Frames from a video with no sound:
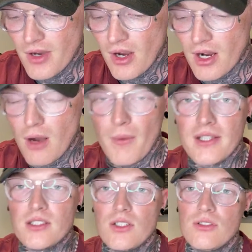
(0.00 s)
can't
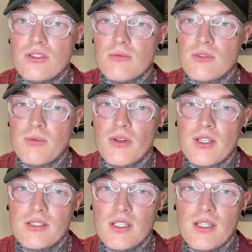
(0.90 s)
wait to use them, to be
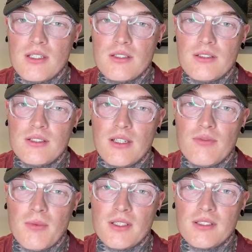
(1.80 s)
honest, and see
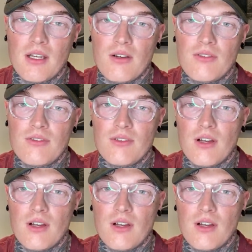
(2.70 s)
for myself.